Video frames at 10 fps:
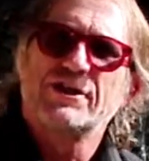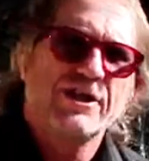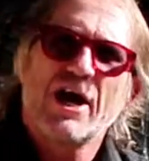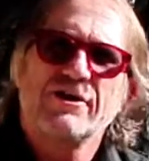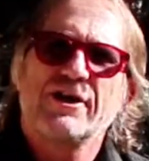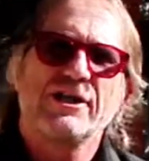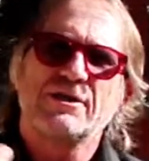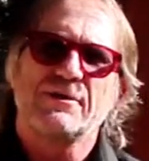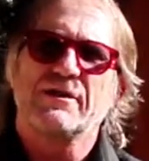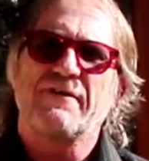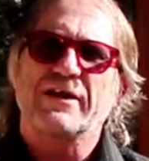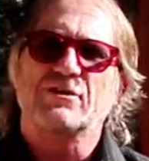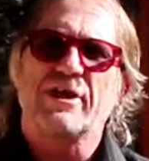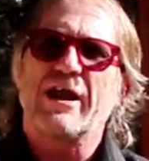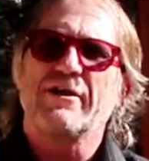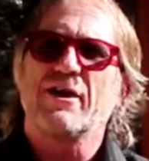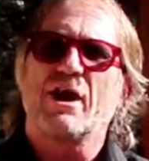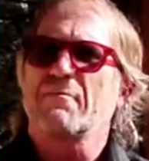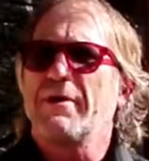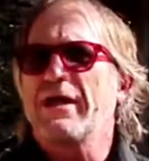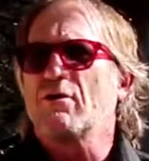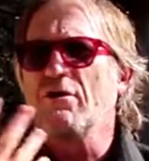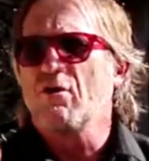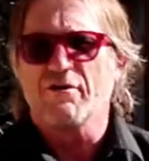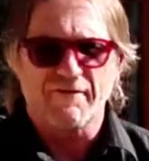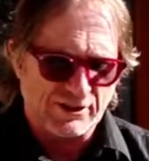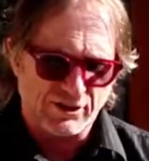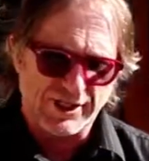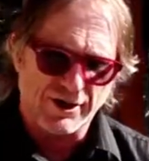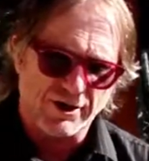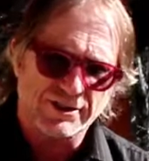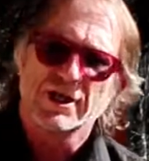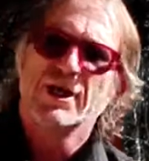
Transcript: You don't need to be a veterinarian like me or a veterinary nurse.